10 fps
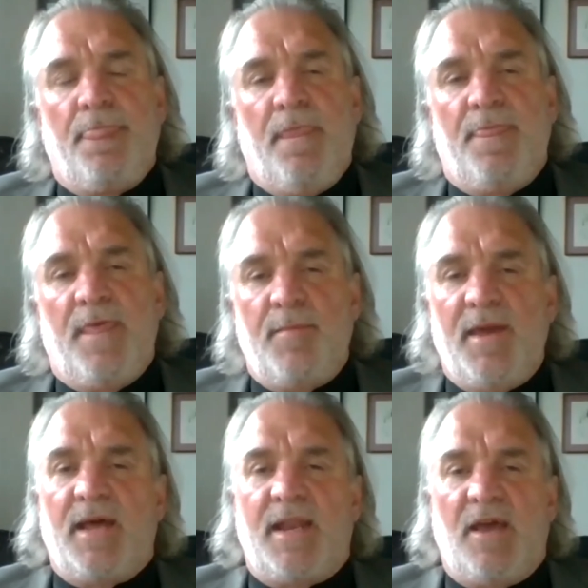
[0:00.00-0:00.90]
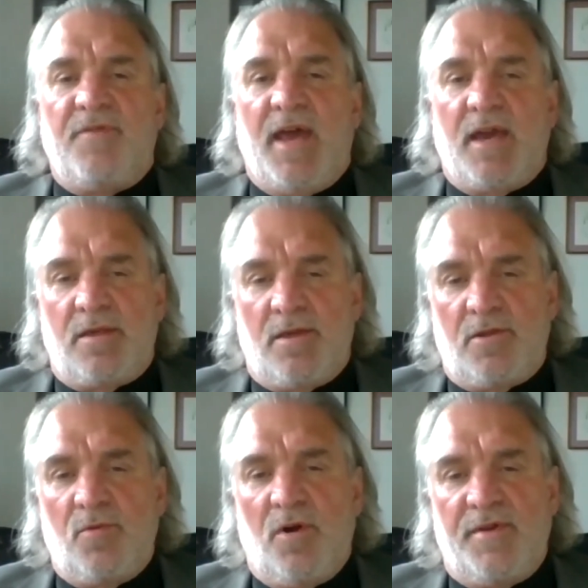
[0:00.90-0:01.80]
they may not have access
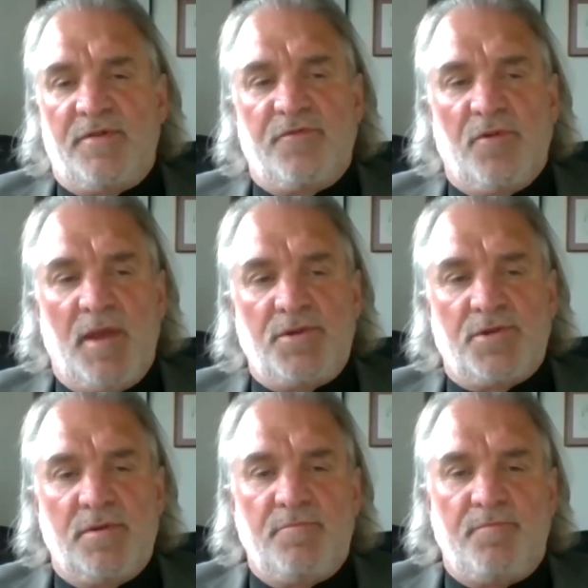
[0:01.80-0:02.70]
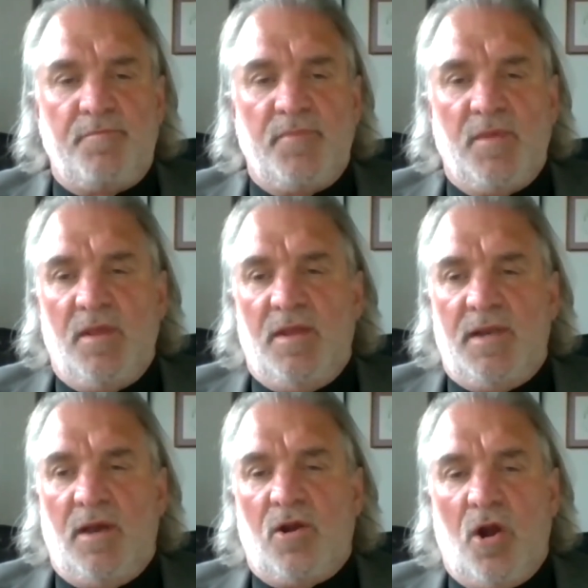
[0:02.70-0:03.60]
to all that information.
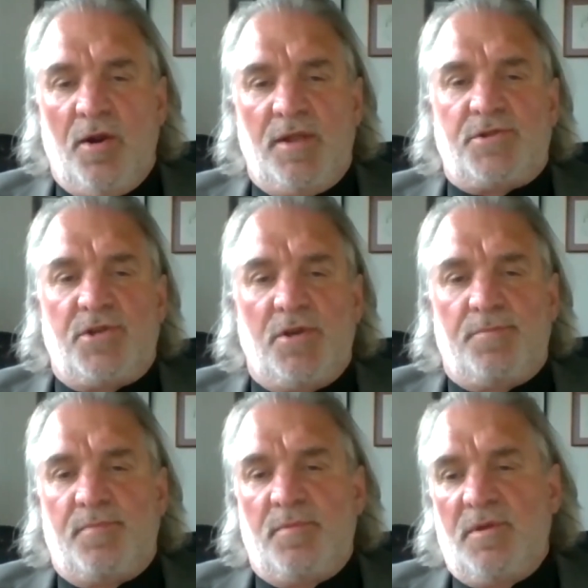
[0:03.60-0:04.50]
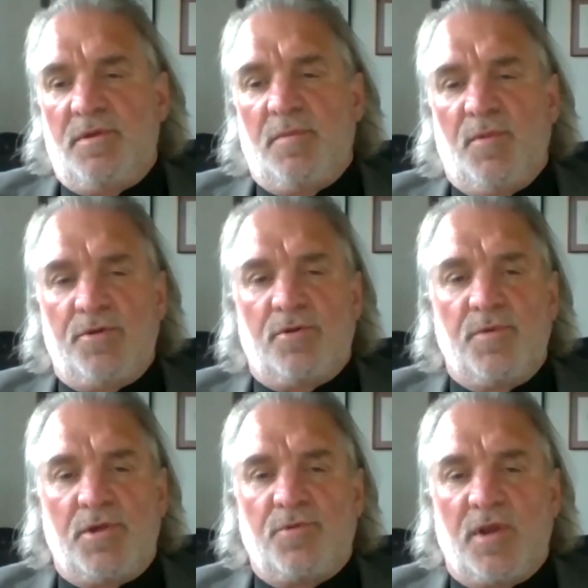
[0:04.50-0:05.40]
Now, guardianship is the most
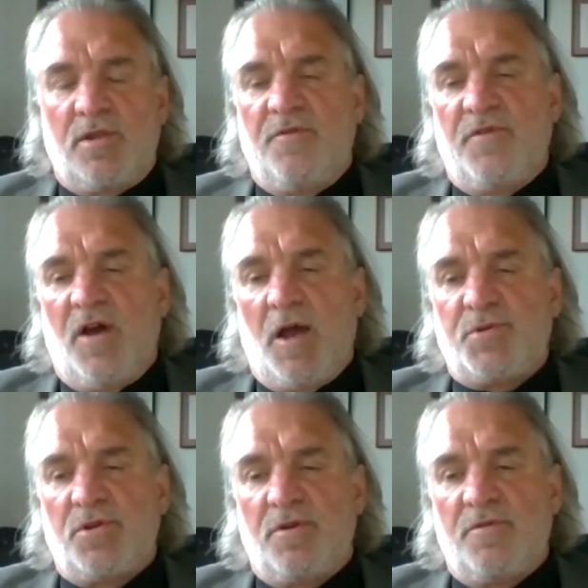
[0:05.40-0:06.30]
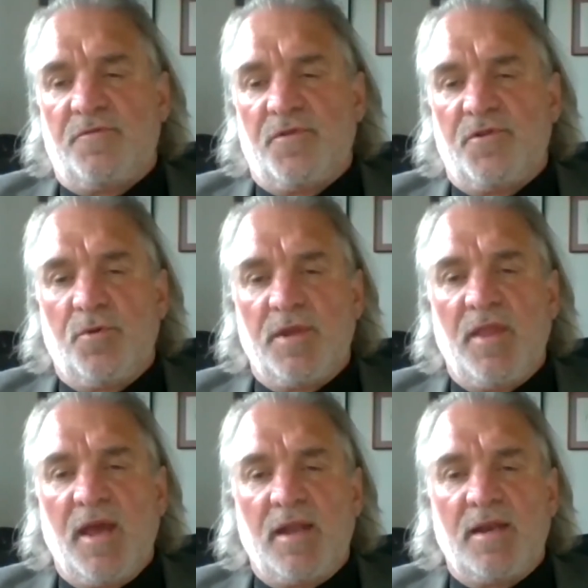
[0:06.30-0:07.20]
restrictive option for doing that.